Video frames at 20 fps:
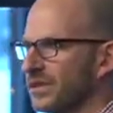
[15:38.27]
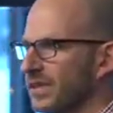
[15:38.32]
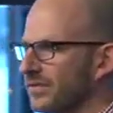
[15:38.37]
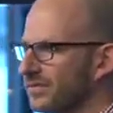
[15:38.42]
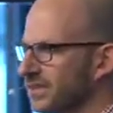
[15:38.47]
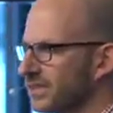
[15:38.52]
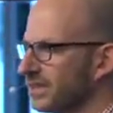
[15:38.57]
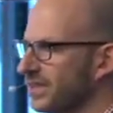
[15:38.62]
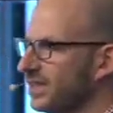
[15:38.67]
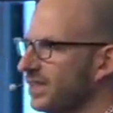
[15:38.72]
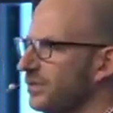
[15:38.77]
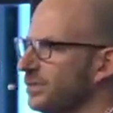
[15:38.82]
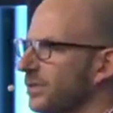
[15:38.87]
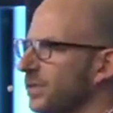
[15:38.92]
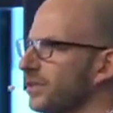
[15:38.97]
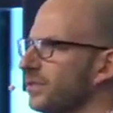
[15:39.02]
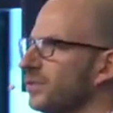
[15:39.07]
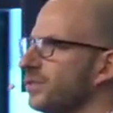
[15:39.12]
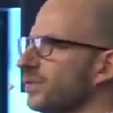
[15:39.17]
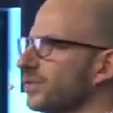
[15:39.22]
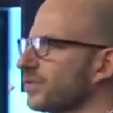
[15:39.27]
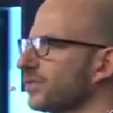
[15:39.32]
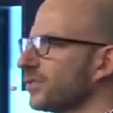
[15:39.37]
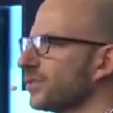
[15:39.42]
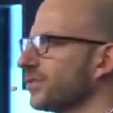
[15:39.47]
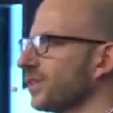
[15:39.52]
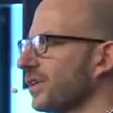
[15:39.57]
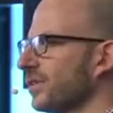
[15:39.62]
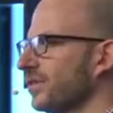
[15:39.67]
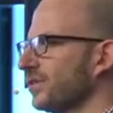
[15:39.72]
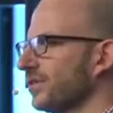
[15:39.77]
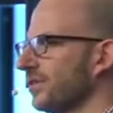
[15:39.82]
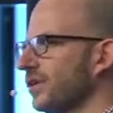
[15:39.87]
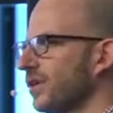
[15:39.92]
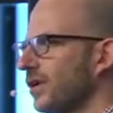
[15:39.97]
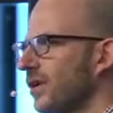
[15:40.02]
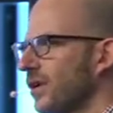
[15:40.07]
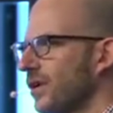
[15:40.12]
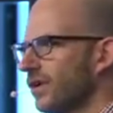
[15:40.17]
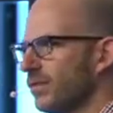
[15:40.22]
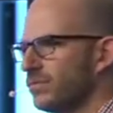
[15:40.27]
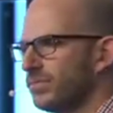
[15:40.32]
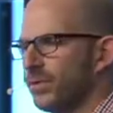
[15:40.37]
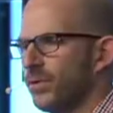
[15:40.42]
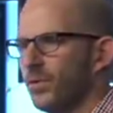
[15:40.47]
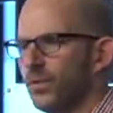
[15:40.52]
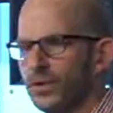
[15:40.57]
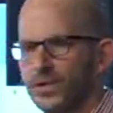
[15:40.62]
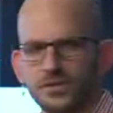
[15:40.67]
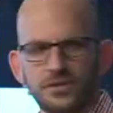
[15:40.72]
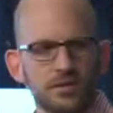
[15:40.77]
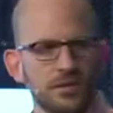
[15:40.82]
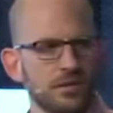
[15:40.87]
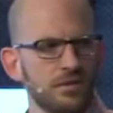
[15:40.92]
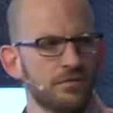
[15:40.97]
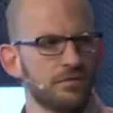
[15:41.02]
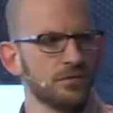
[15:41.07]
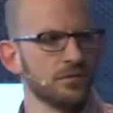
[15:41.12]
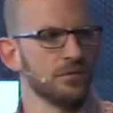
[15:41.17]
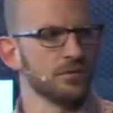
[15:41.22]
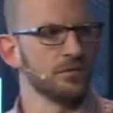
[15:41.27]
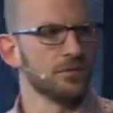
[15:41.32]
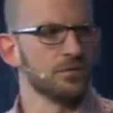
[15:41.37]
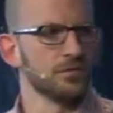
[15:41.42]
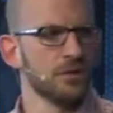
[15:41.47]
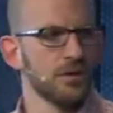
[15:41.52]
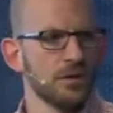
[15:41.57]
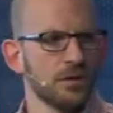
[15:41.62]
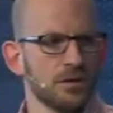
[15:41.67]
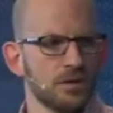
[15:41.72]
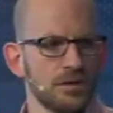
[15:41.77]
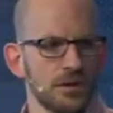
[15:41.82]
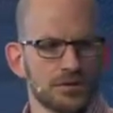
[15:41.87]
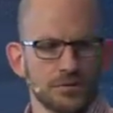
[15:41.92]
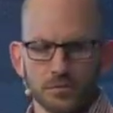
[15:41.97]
you have to keep a user-centered point of view, right?